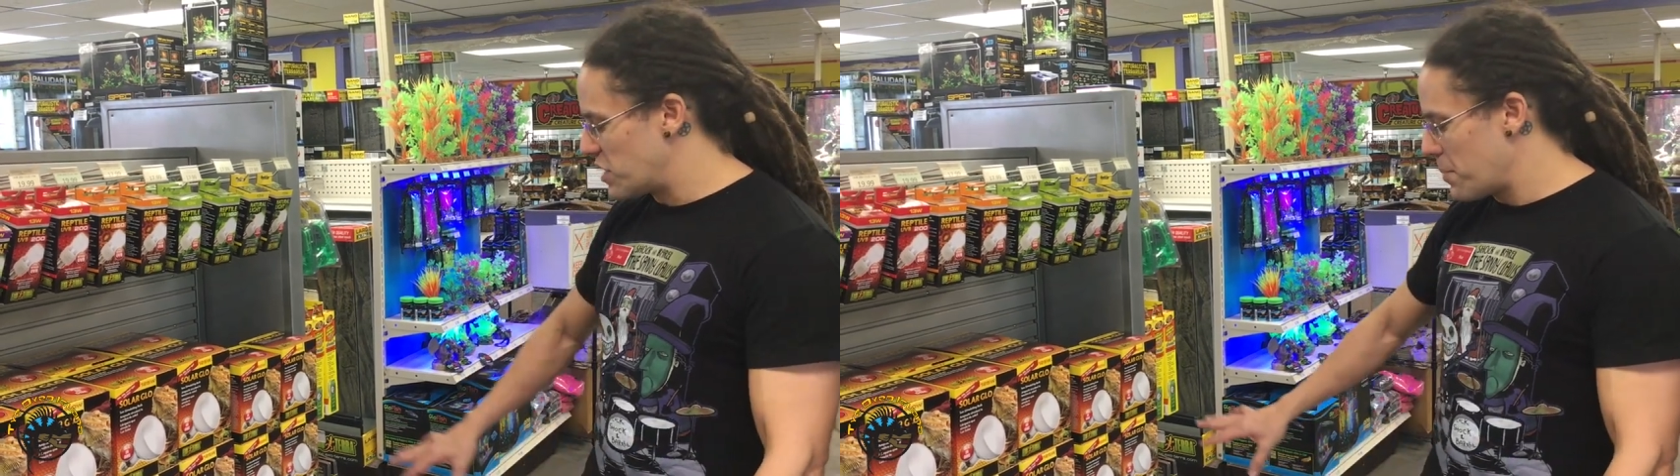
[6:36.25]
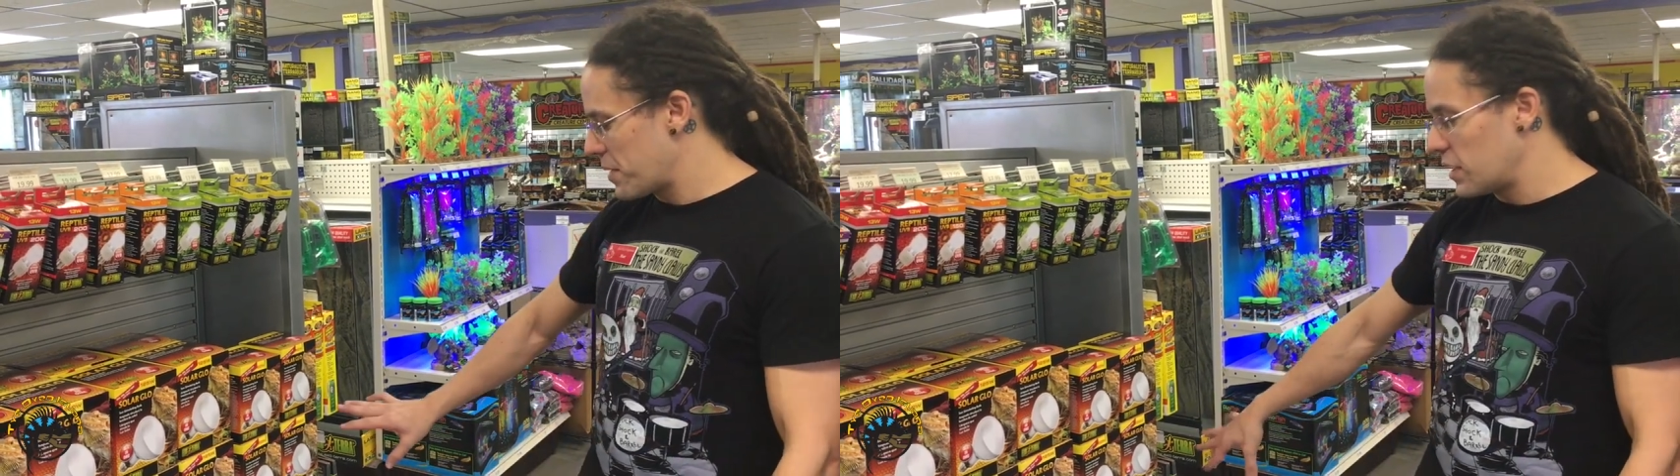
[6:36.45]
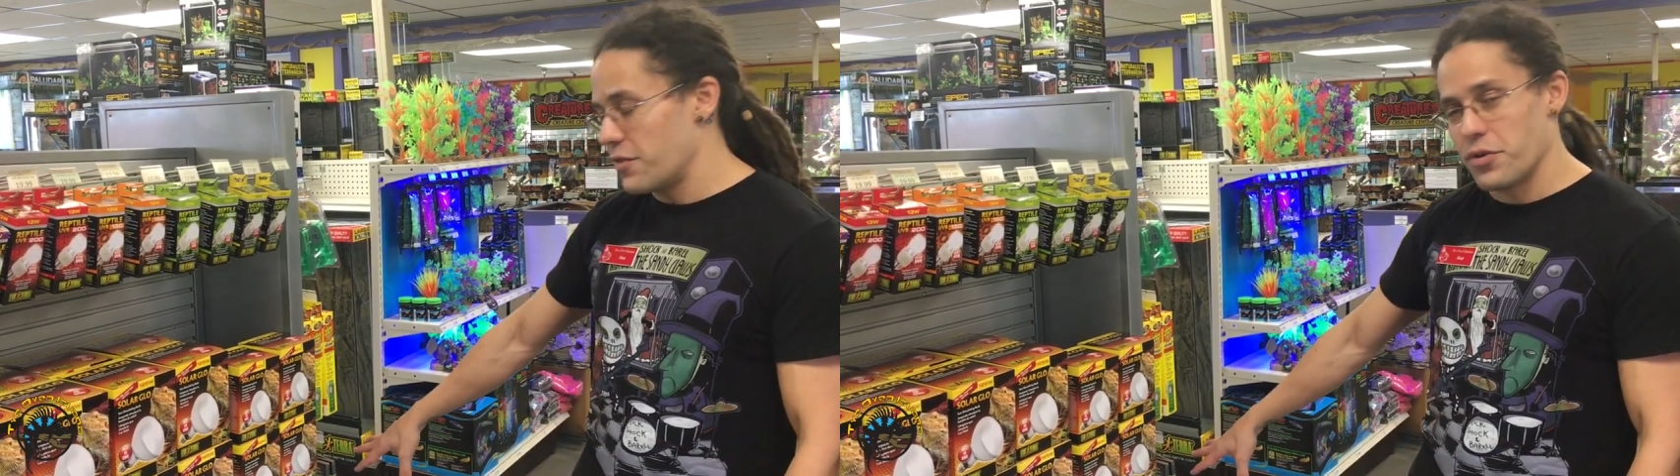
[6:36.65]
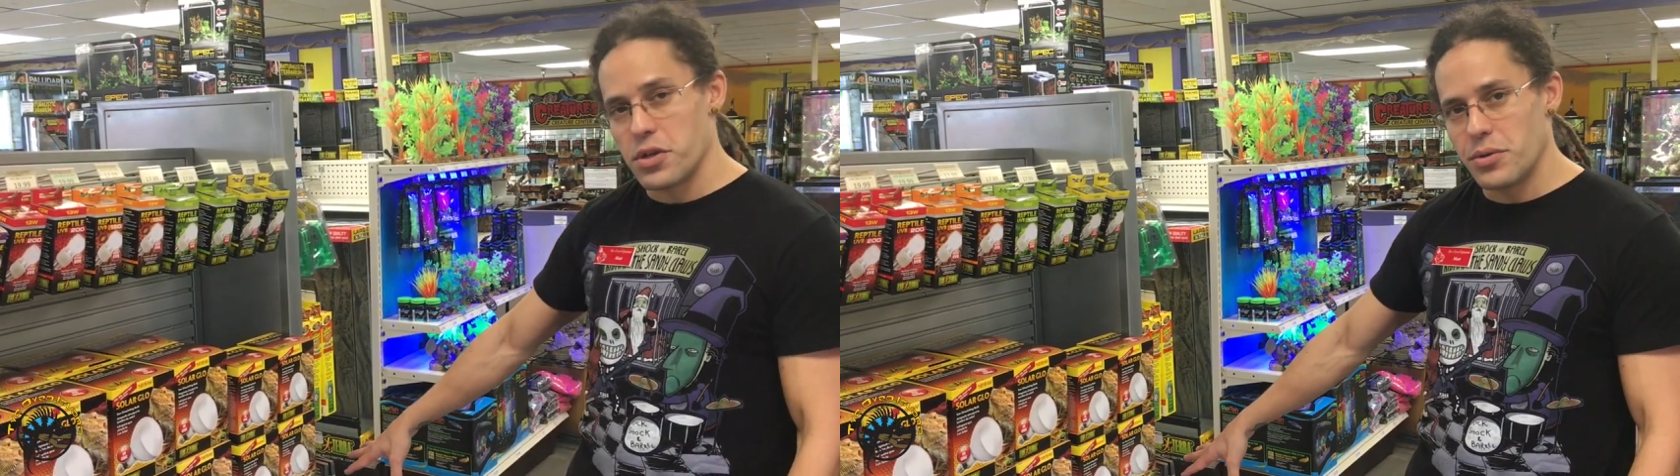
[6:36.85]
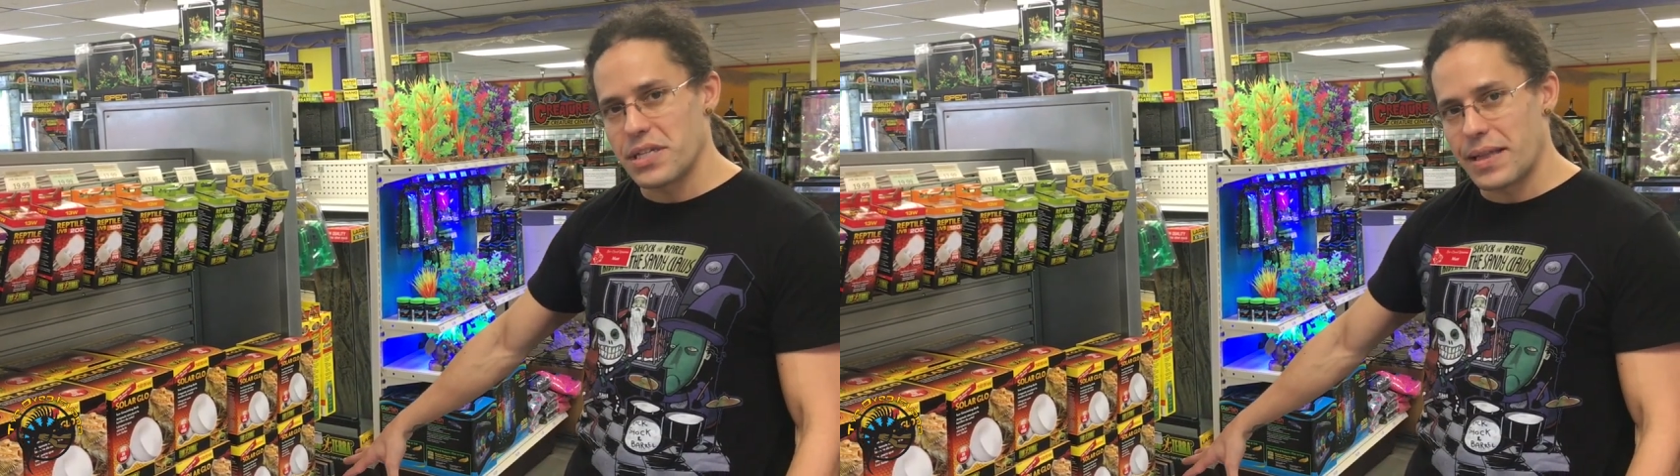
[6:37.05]
So typically
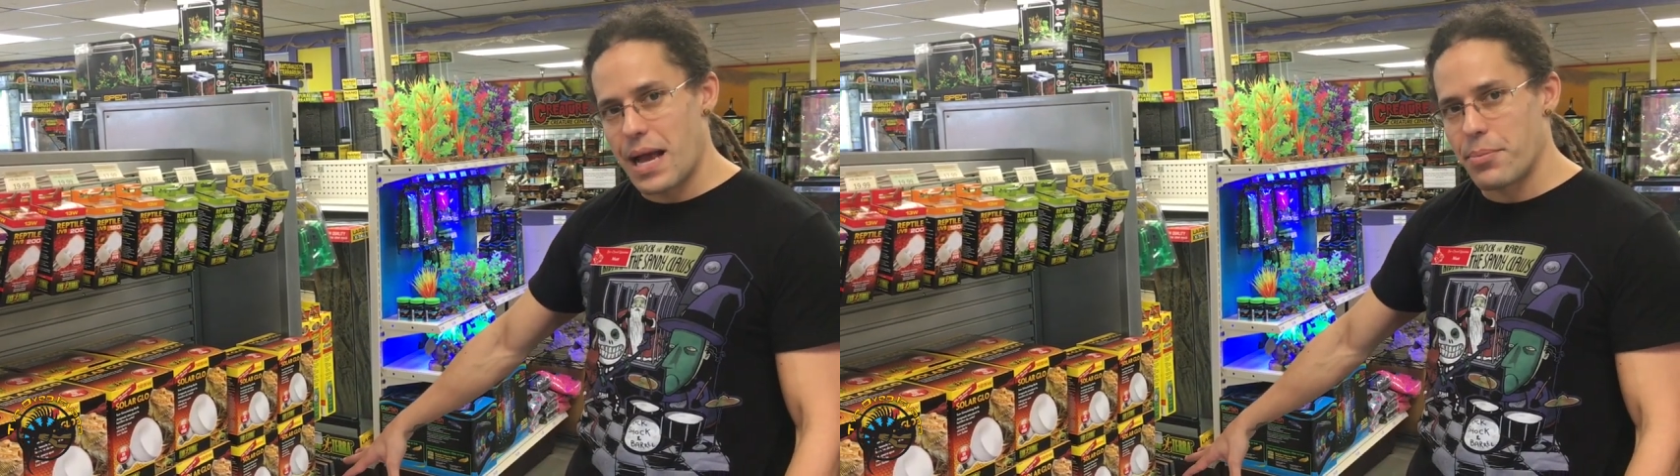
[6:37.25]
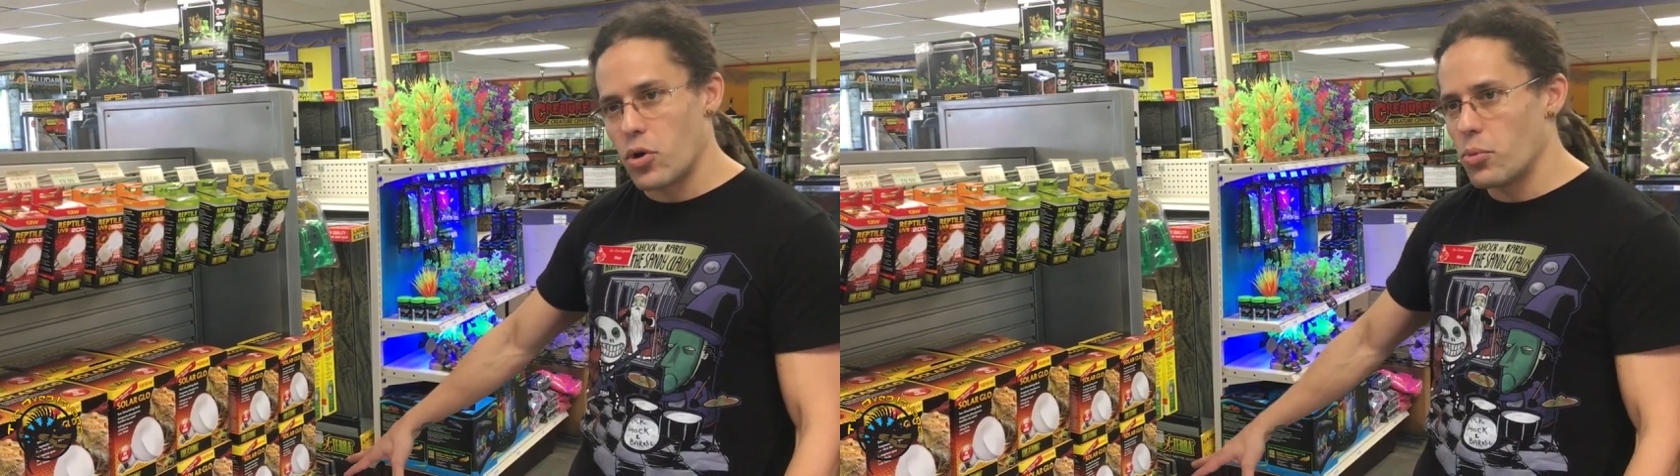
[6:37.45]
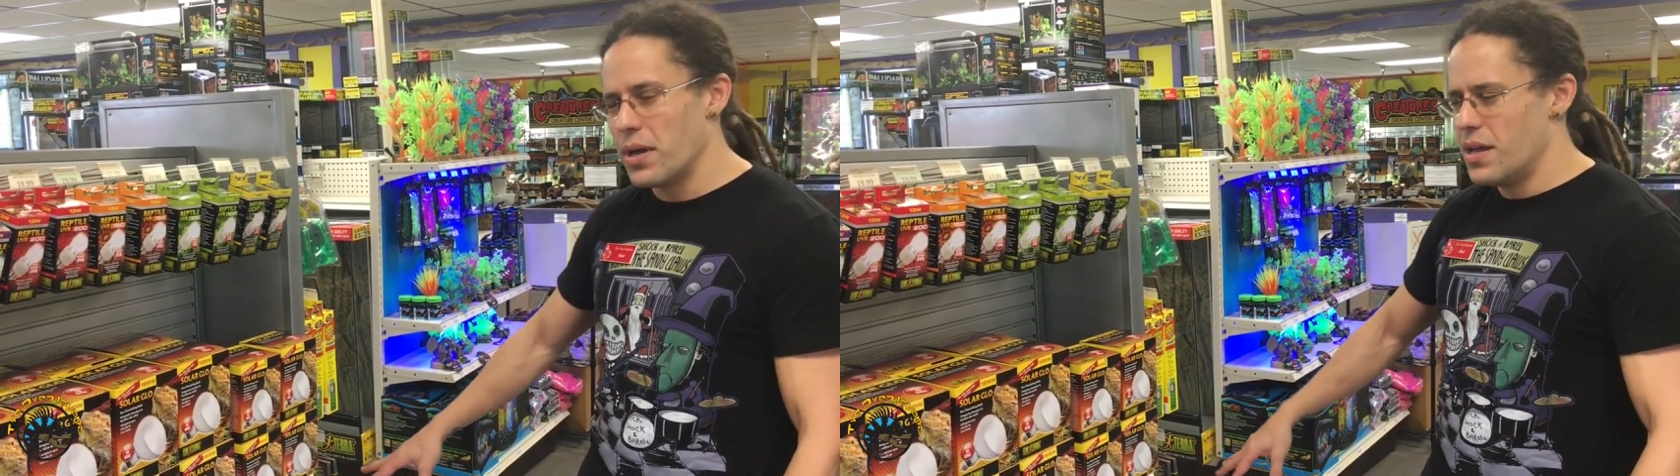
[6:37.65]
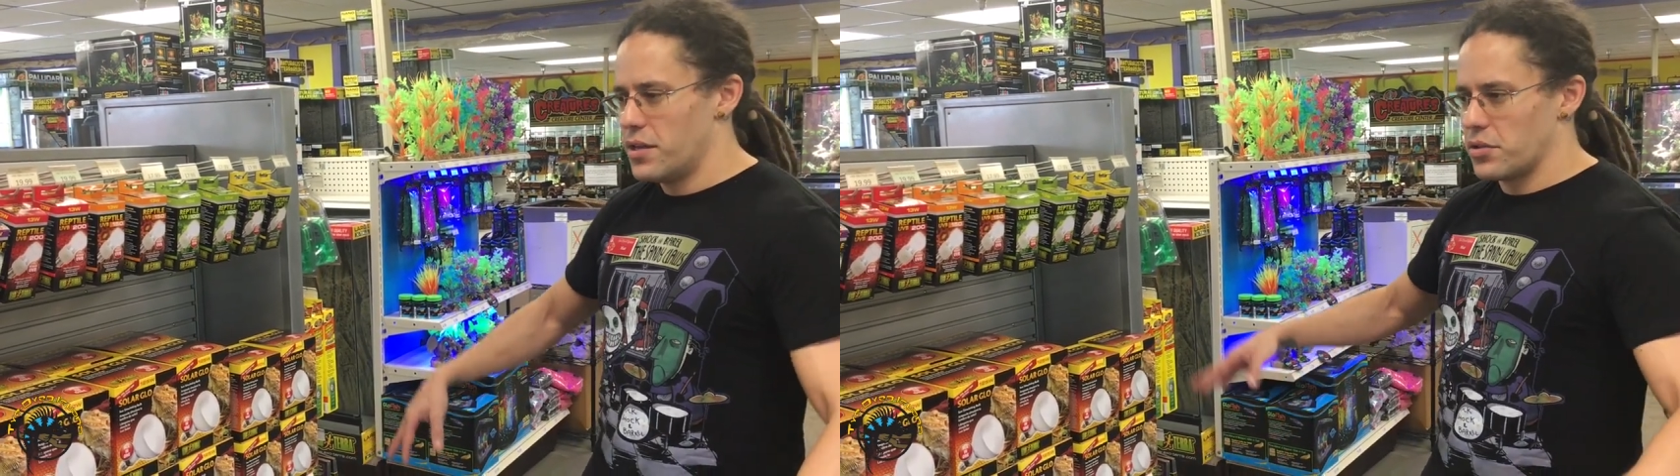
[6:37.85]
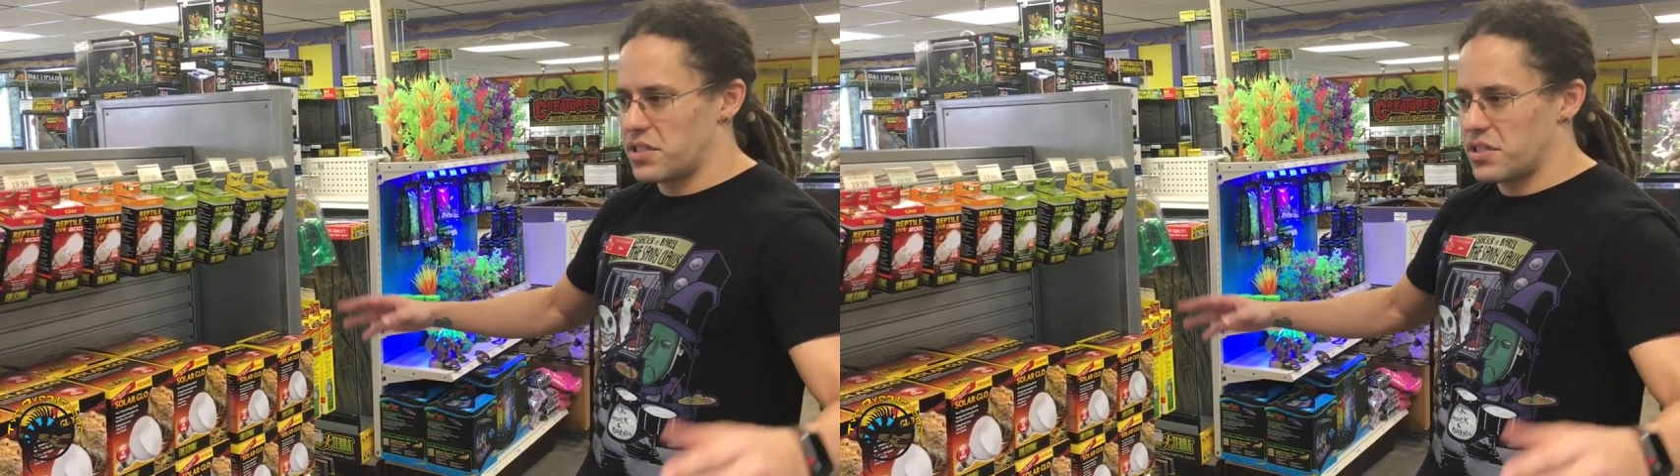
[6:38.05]
if you're using that bulb,